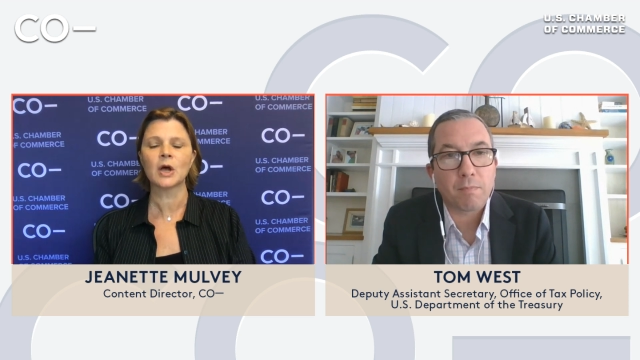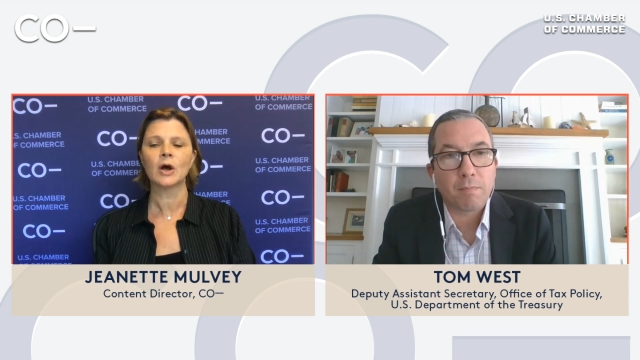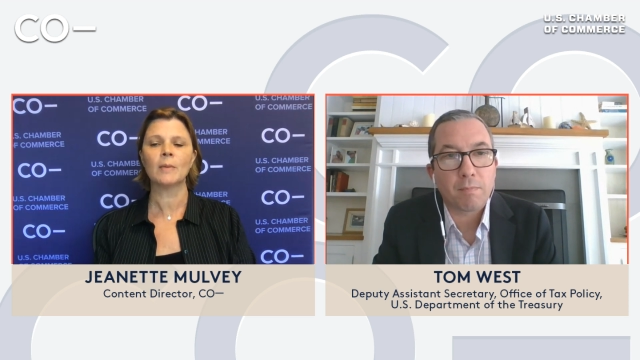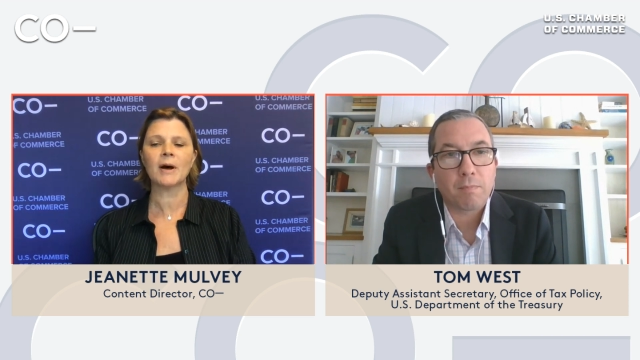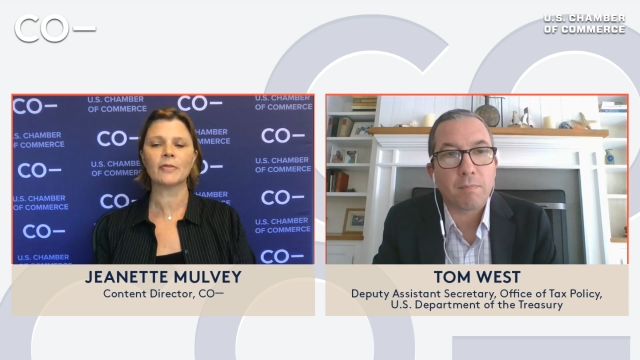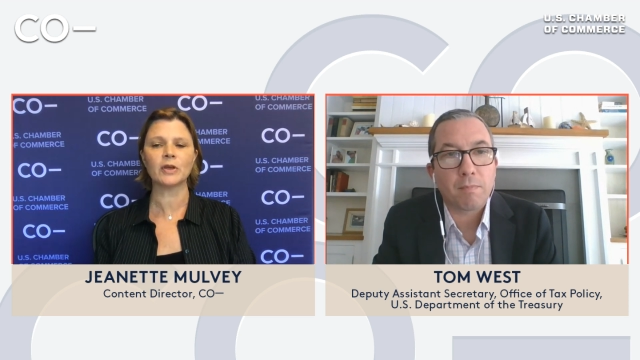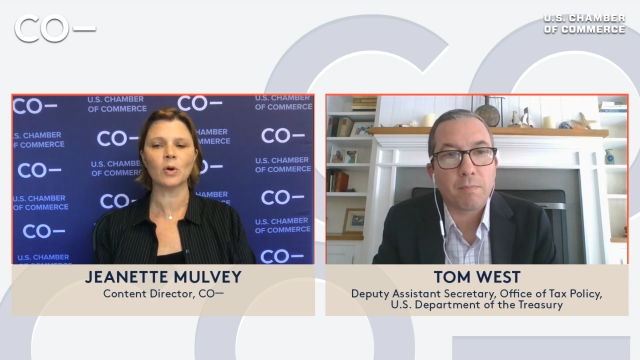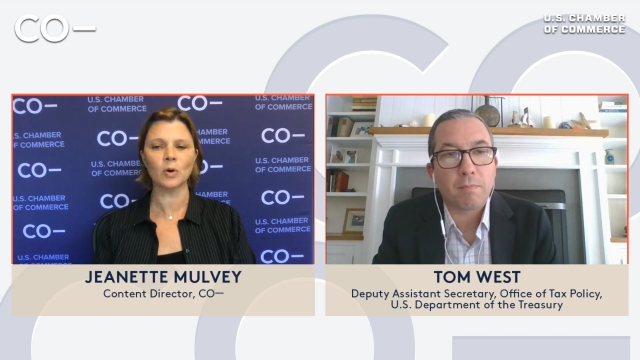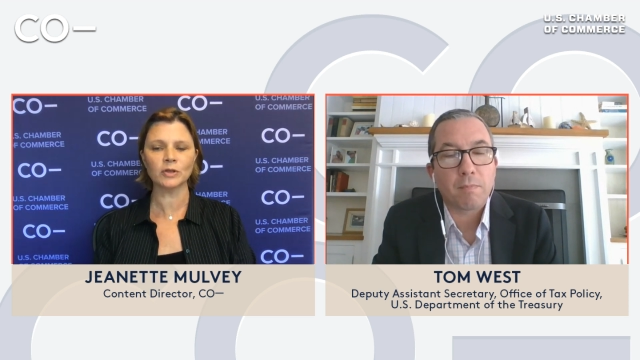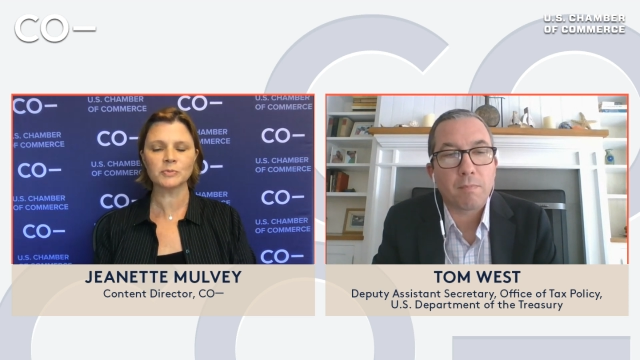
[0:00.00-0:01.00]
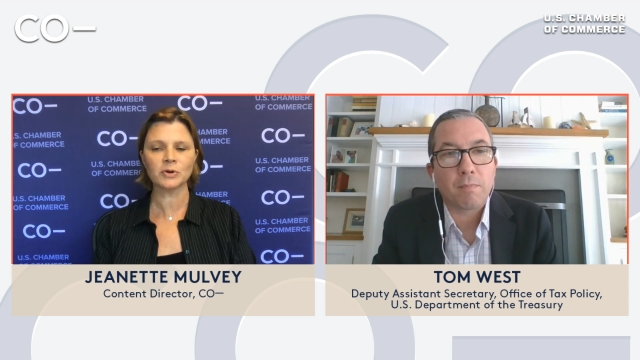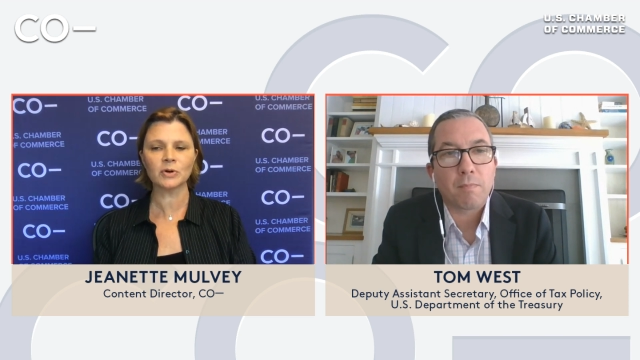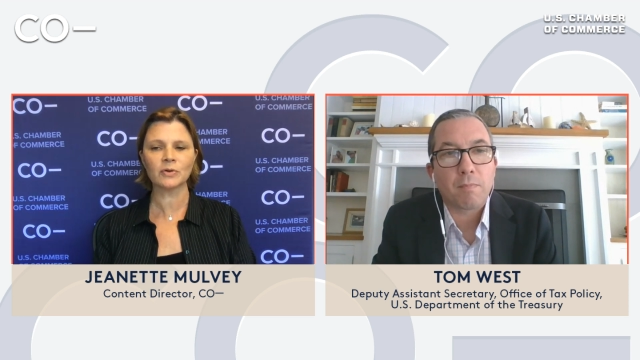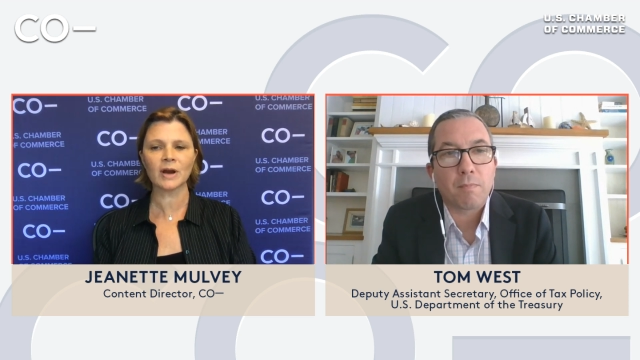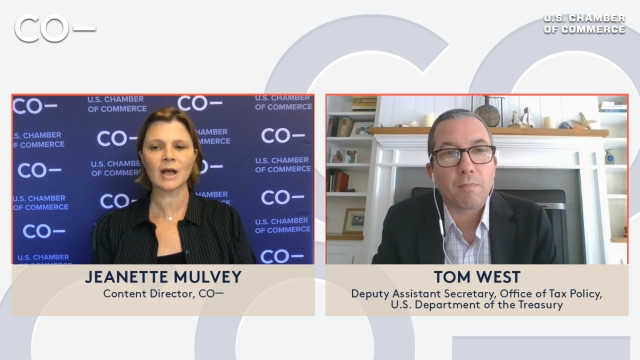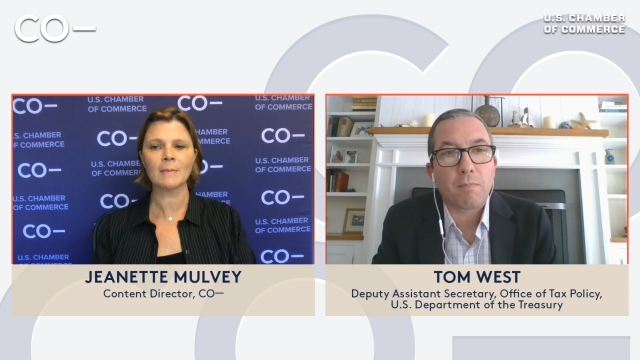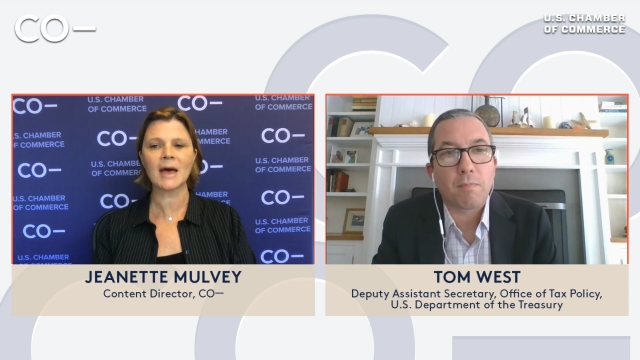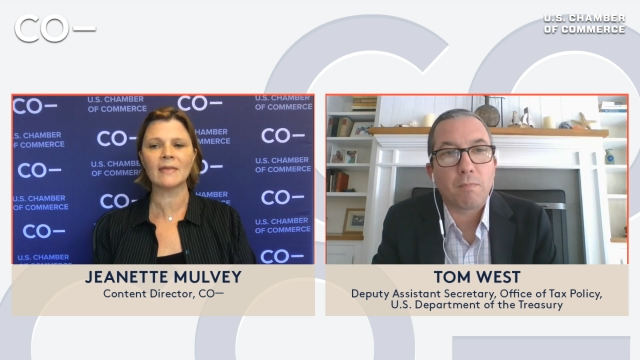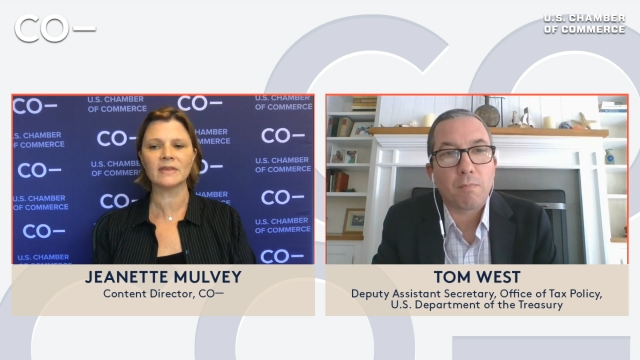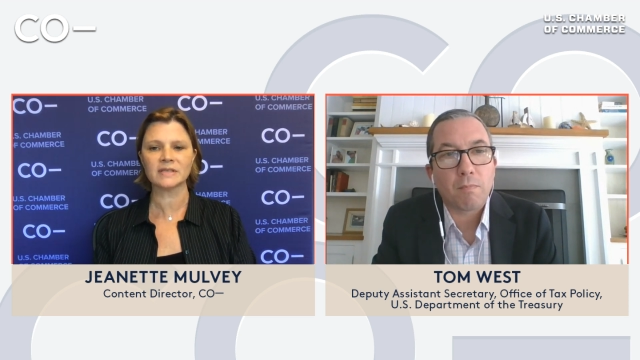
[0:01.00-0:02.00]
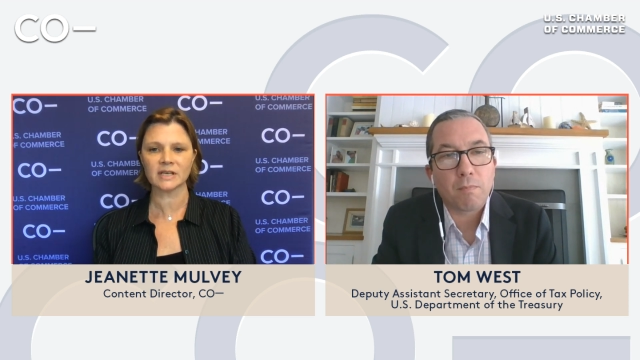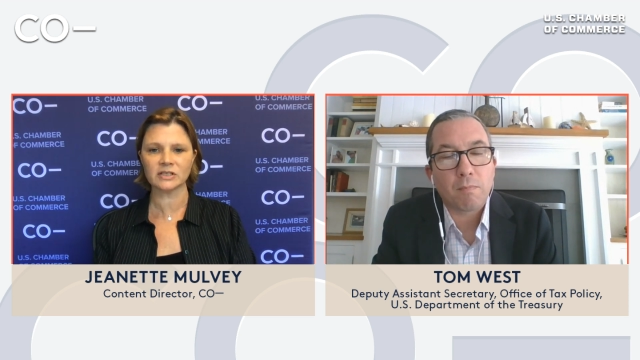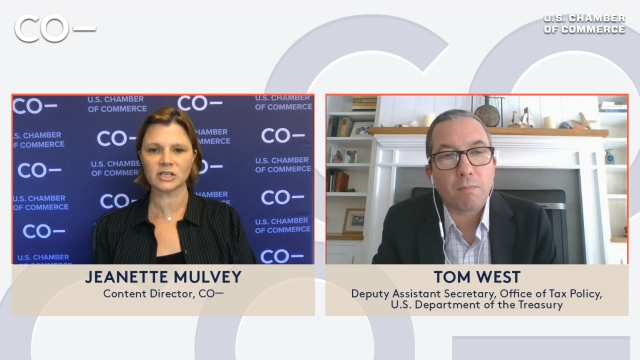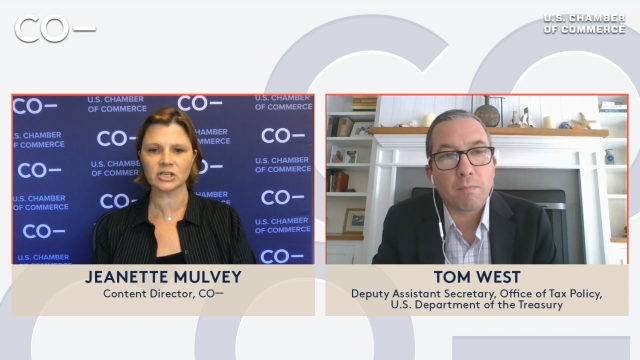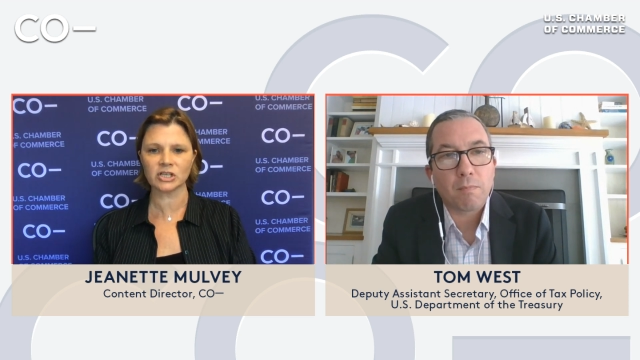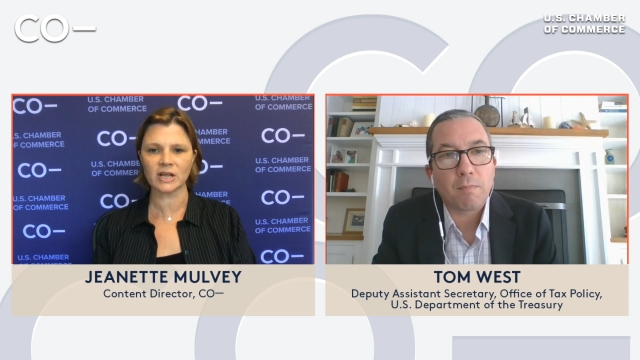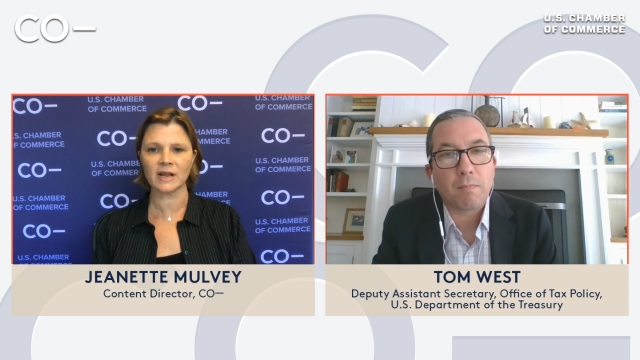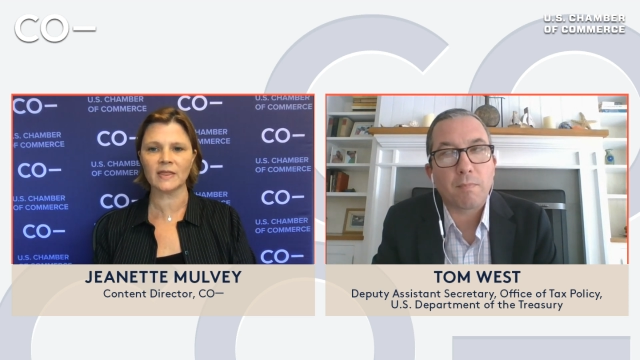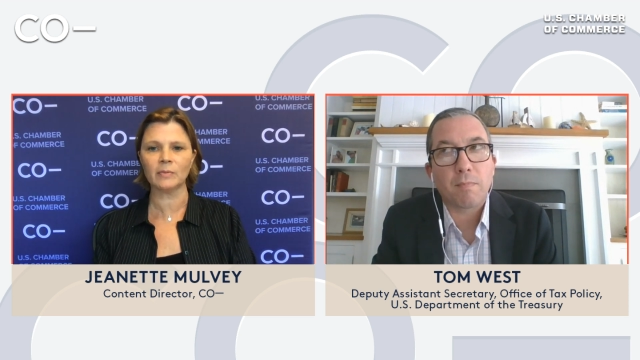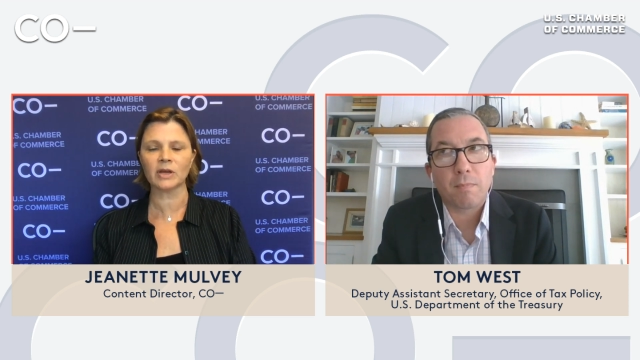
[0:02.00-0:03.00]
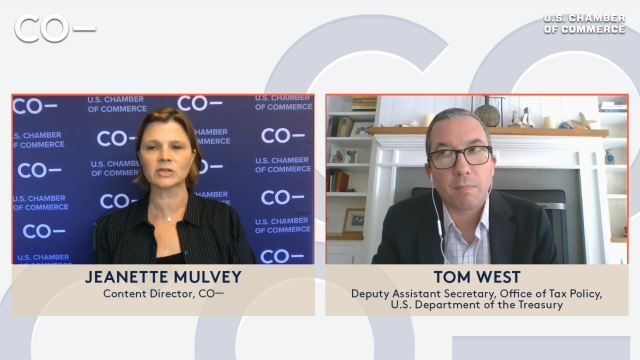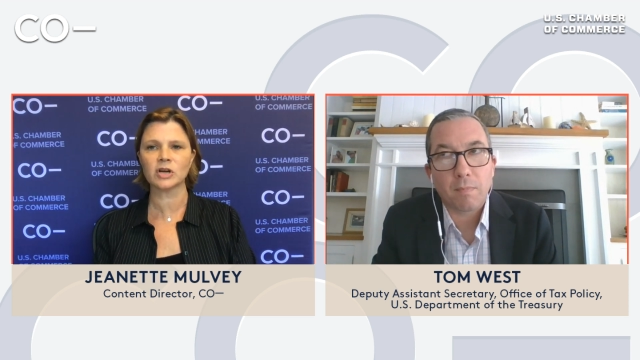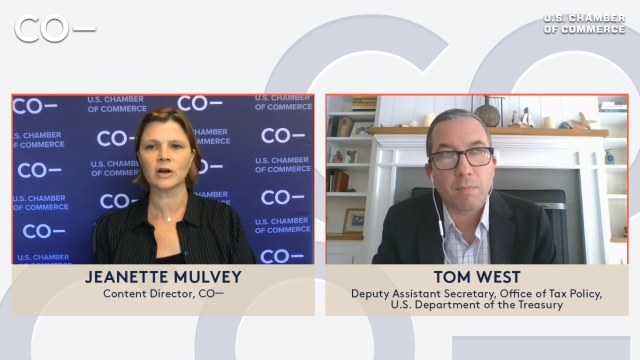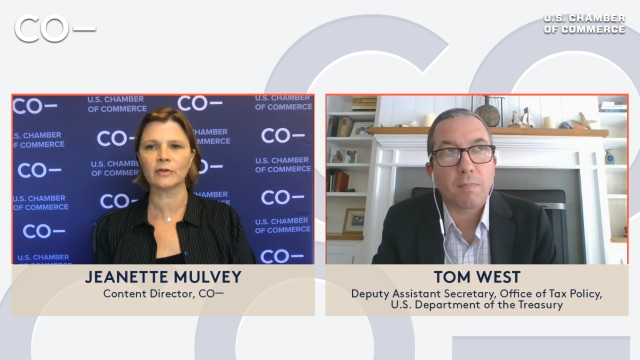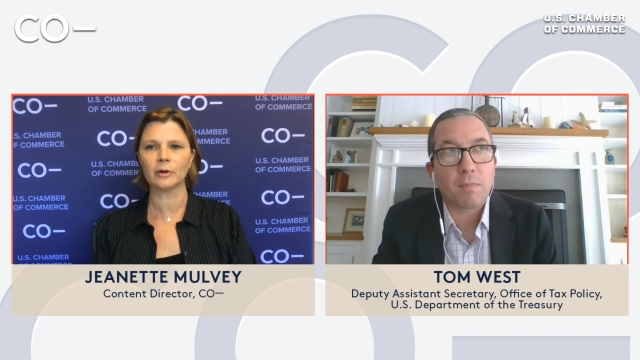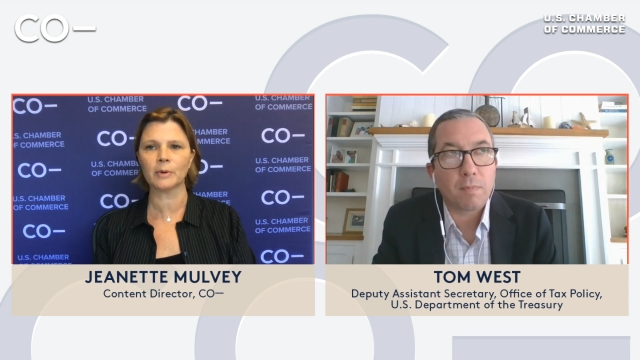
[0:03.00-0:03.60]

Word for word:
Speaker 1: about the old program and this addition, and then we can talk a little